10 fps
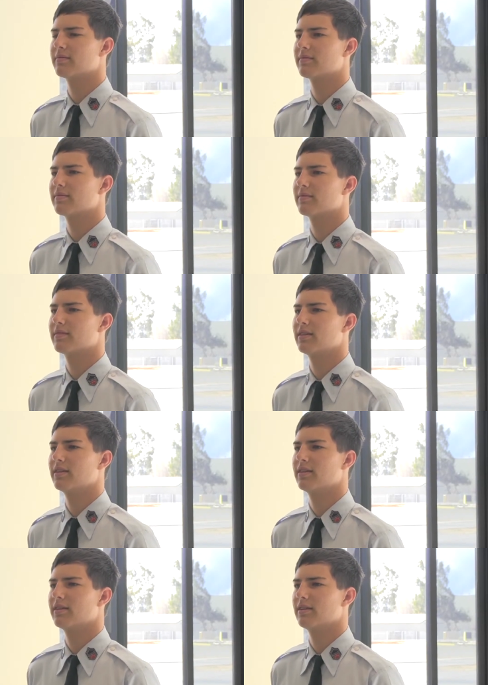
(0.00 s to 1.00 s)
right now?
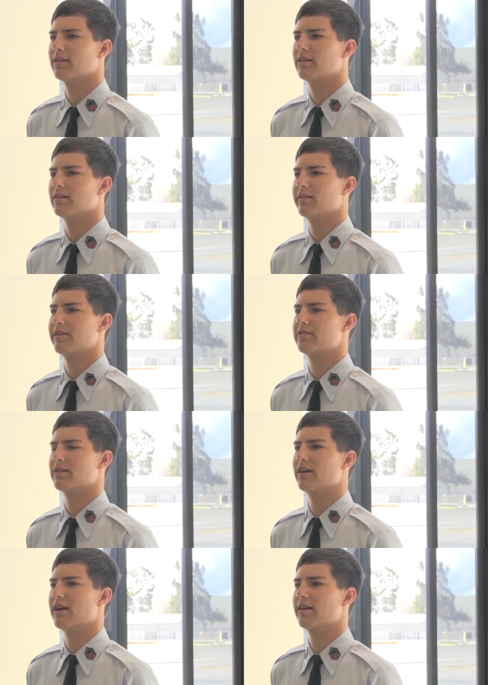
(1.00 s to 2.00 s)
Yes, I'm,
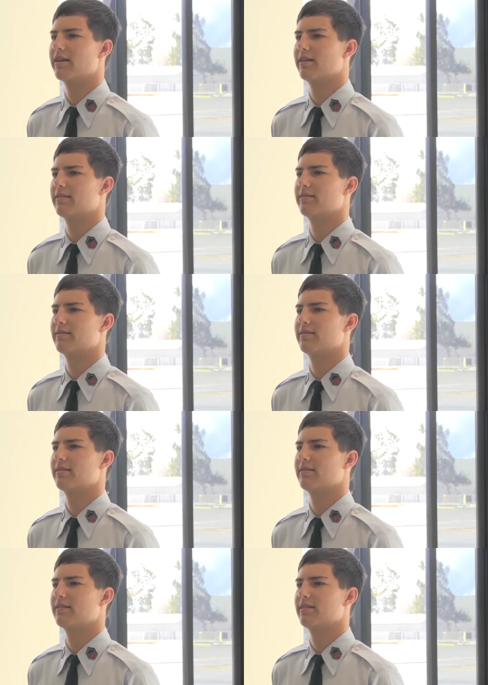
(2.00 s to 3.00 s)
sir. I mean, come on, dog.